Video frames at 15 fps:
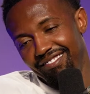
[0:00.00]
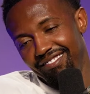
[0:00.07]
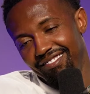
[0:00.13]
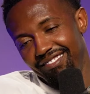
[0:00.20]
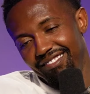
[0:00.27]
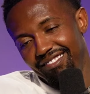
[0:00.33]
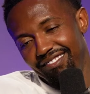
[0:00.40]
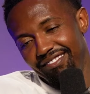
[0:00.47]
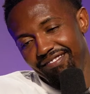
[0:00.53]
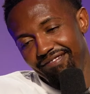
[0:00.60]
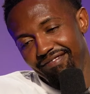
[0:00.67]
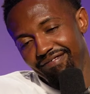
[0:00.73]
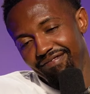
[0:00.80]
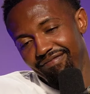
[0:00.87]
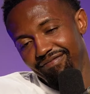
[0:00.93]

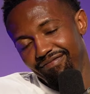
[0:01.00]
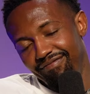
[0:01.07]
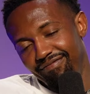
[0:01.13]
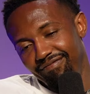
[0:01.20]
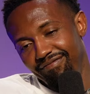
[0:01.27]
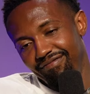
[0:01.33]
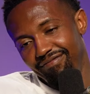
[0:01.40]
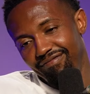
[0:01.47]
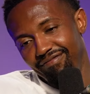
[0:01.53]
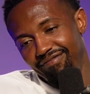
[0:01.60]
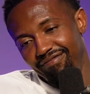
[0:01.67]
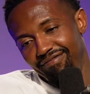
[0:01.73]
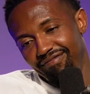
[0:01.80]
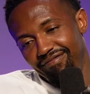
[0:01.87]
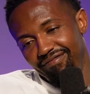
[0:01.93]

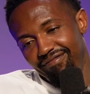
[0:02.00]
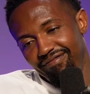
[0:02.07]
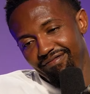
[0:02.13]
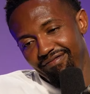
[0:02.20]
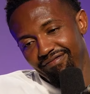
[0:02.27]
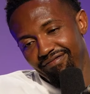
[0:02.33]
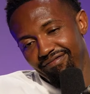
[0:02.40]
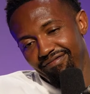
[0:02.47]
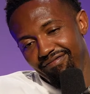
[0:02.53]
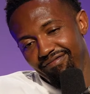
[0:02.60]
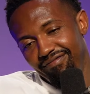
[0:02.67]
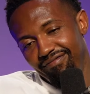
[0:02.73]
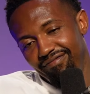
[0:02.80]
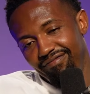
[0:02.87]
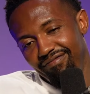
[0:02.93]

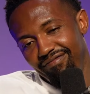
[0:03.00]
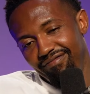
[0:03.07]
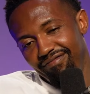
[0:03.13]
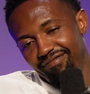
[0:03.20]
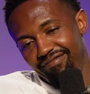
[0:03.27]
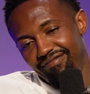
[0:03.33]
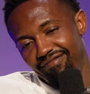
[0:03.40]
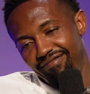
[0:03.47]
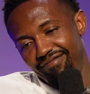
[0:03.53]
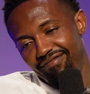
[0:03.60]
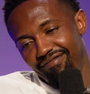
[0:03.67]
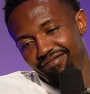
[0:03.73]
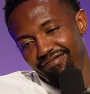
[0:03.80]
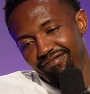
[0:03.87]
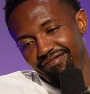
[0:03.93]

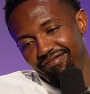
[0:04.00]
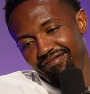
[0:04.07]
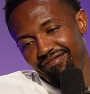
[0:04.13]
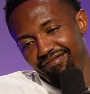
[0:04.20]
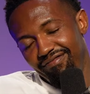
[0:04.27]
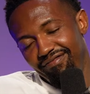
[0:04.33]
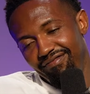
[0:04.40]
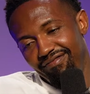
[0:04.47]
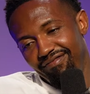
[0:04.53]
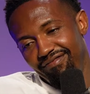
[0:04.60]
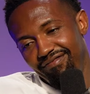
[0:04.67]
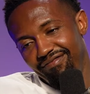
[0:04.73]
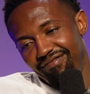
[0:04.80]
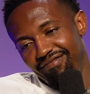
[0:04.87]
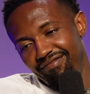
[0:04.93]

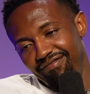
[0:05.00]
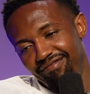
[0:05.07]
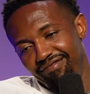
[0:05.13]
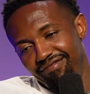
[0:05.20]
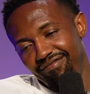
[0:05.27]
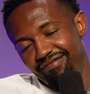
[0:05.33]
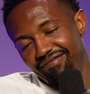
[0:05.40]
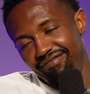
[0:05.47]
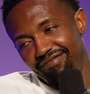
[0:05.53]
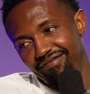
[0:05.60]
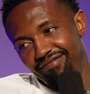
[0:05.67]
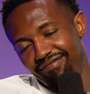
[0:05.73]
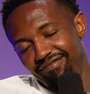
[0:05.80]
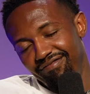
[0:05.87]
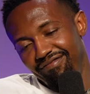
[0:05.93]

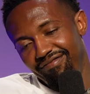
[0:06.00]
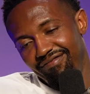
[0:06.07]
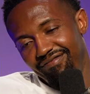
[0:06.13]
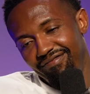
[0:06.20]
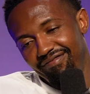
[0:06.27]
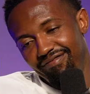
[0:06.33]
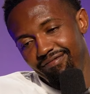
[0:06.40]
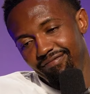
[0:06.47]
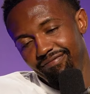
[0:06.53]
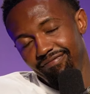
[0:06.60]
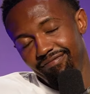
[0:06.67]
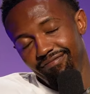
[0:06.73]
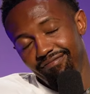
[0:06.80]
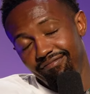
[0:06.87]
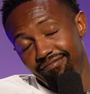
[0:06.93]

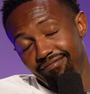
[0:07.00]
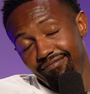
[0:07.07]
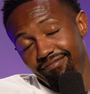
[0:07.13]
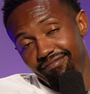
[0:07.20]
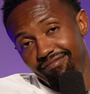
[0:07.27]
(silent)